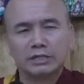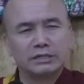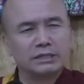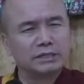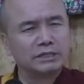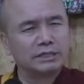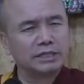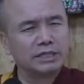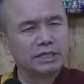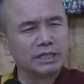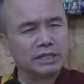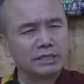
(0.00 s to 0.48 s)

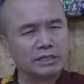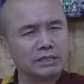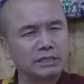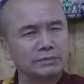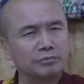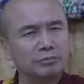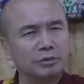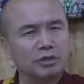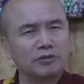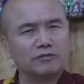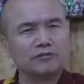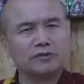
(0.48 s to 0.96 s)
see that
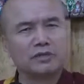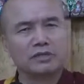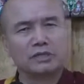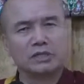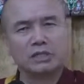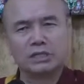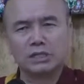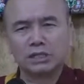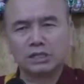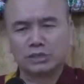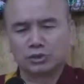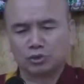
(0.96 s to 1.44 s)
many of the
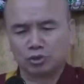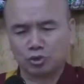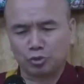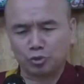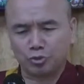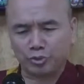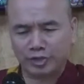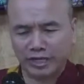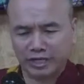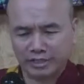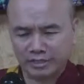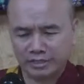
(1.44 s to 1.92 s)
girls who
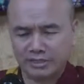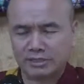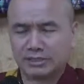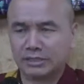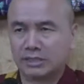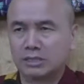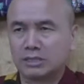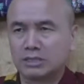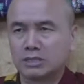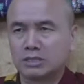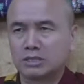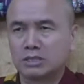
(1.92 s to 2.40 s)
practice
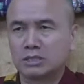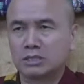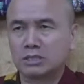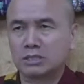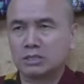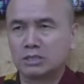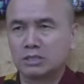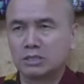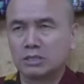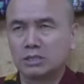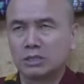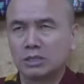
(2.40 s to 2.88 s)

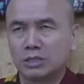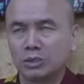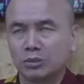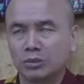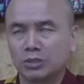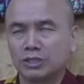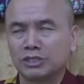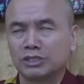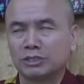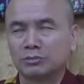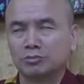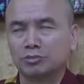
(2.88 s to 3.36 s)
this
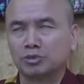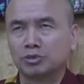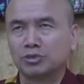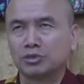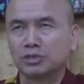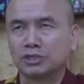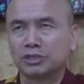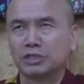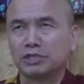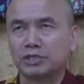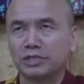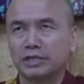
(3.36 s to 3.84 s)
wisdom to
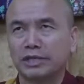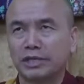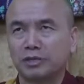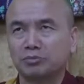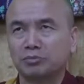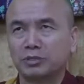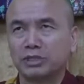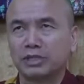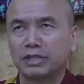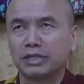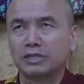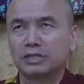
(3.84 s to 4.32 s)
see the
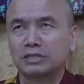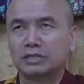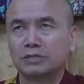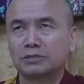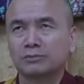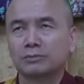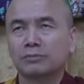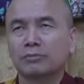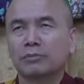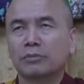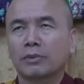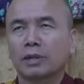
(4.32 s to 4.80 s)

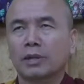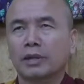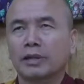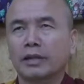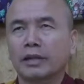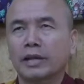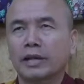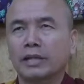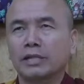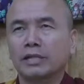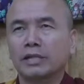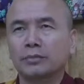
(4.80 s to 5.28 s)
emptiness,
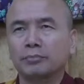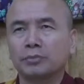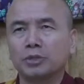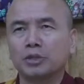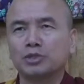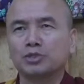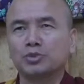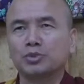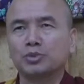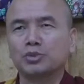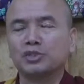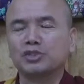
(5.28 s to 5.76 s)
and then
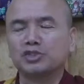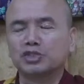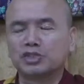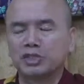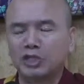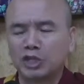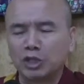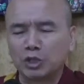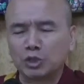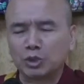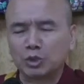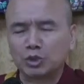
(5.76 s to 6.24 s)
because of which
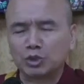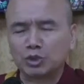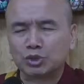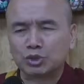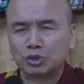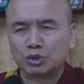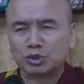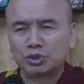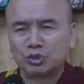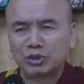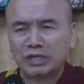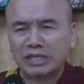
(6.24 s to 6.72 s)
they could
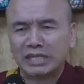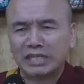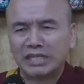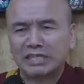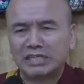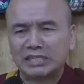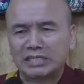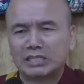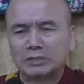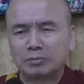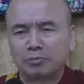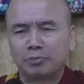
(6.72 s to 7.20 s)
really
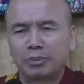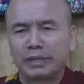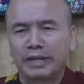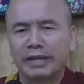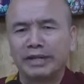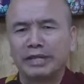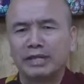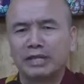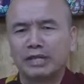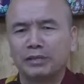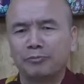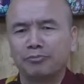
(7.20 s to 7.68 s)

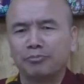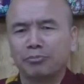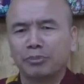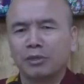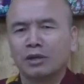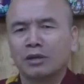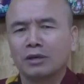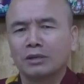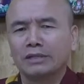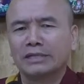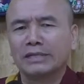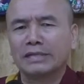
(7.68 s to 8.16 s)
display
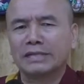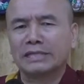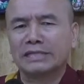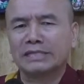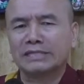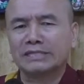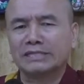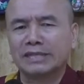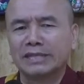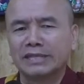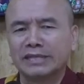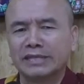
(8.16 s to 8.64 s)

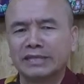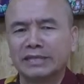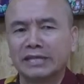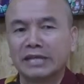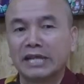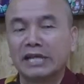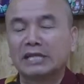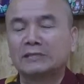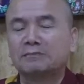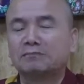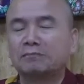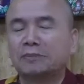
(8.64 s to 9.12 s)

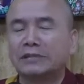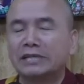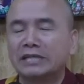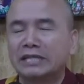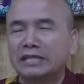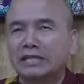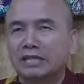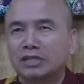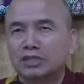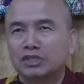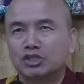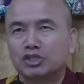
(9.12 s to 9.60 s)
the
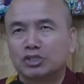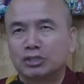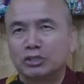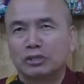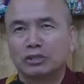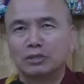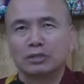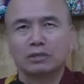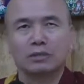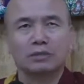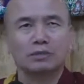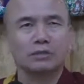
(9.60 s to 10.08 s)

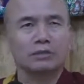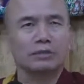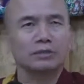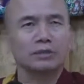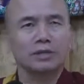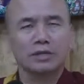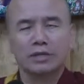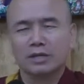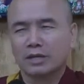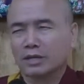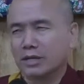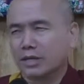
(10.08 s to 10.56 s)
experiential,
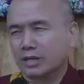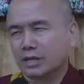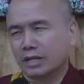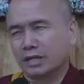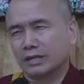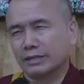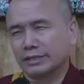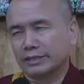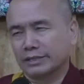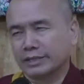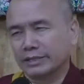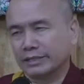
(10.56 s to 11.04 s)

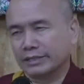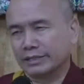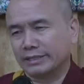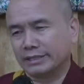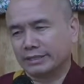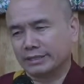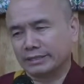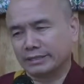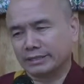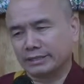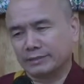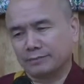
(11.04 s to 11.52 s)

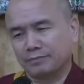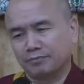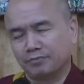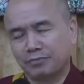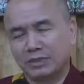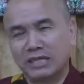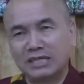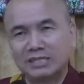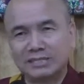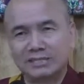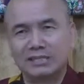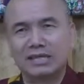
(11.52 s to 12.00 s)
the
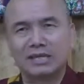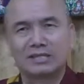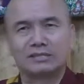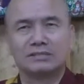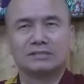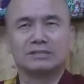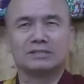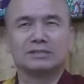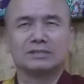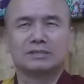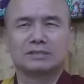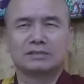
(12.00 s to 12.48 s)

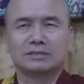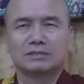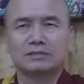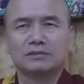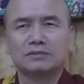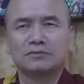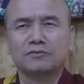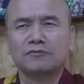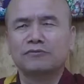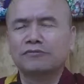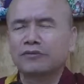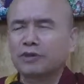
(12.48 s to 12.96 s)
insights,
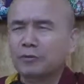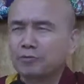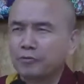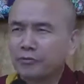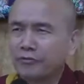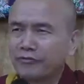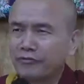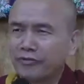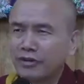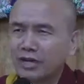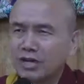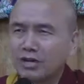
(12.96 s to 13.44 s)
very
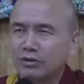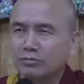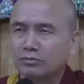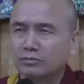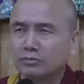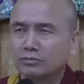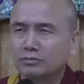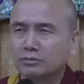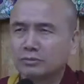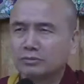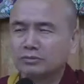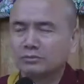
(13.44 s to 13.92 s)

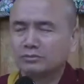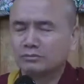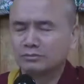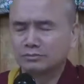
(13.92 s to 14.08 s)
profound.